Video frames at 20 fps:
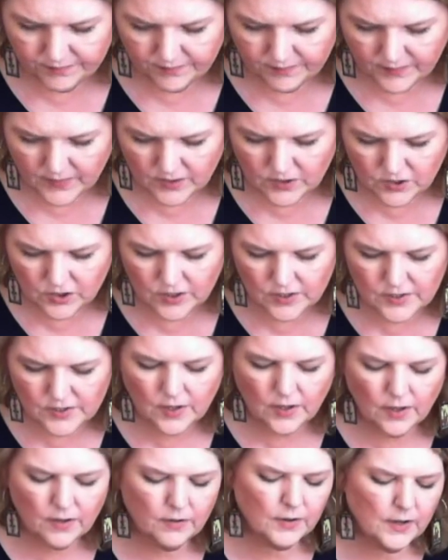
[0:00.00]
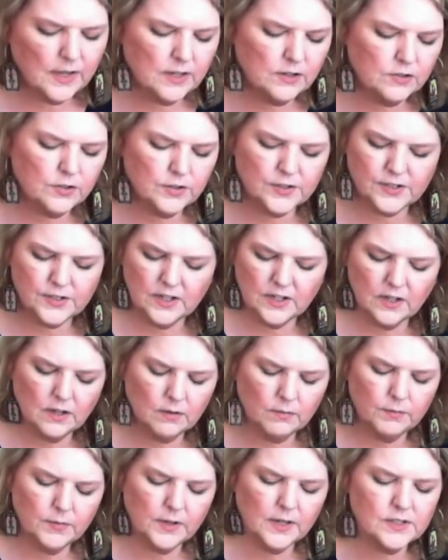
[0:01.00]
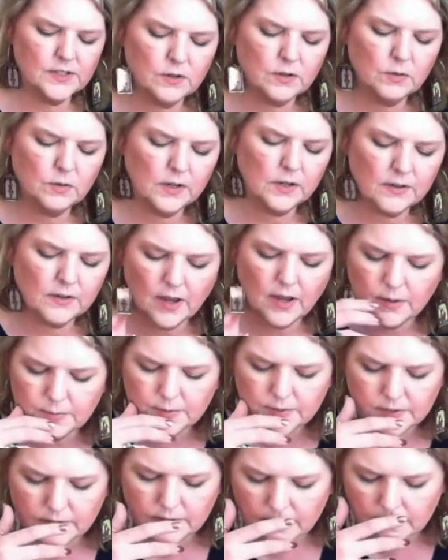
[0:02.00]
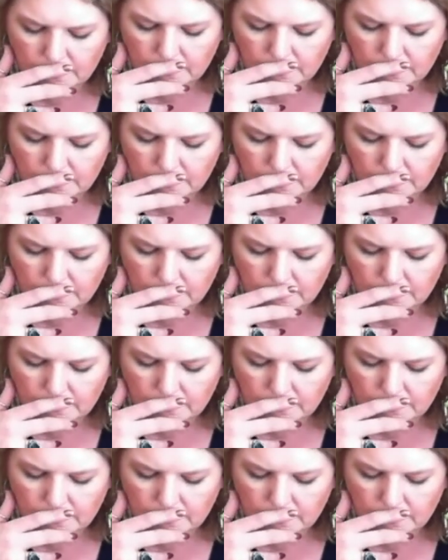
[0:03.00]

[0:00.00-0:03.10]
And she's interesting because the Queen of Cups,